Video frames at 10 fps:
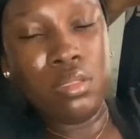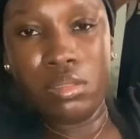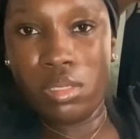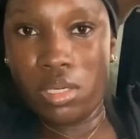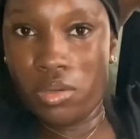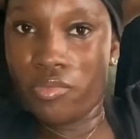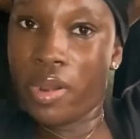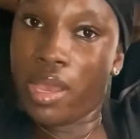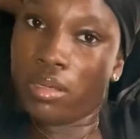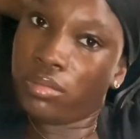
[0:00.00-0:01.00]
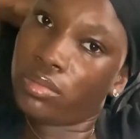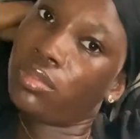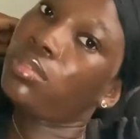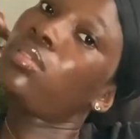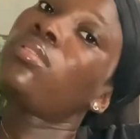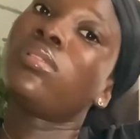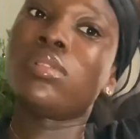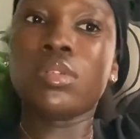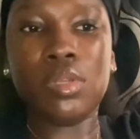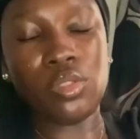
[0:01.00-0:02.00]
take around
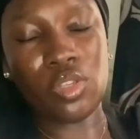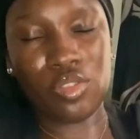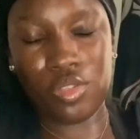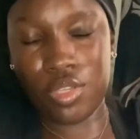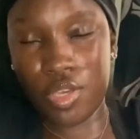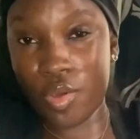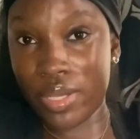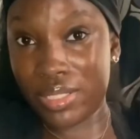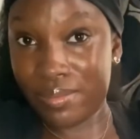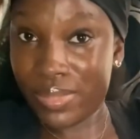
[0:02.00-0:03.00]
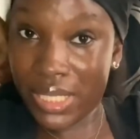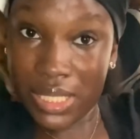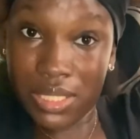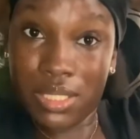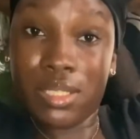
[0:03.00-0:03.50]
just to secure it in place.